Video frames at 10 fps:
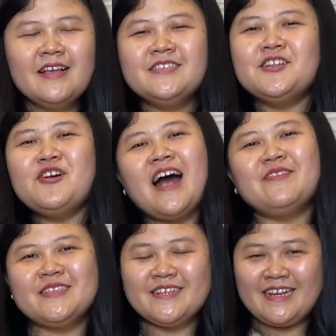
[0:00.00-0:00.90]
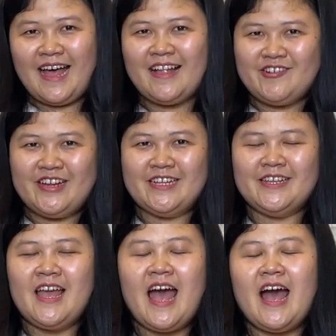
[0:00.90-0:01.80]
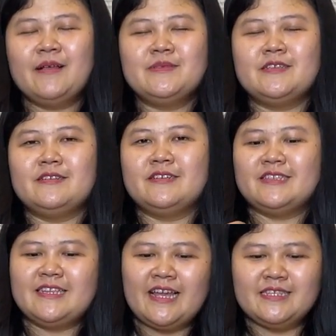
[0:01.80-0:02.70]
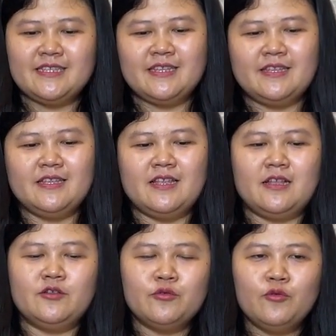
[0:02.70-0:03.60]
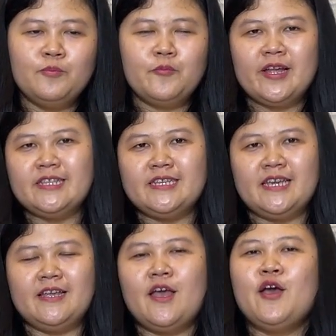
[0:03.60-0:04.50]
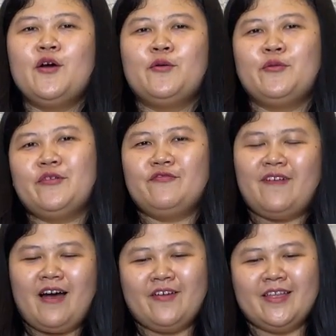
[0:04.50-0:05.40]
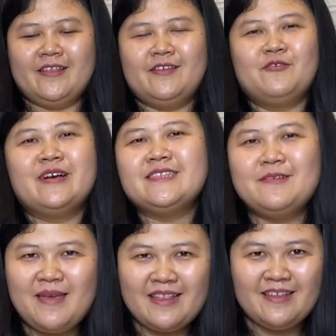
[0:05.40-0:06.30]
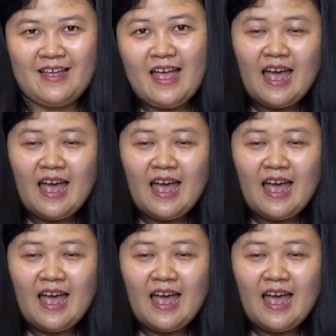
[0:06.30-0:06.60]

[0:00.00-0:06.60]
So after coloring, after test through bleaching, we found it was better.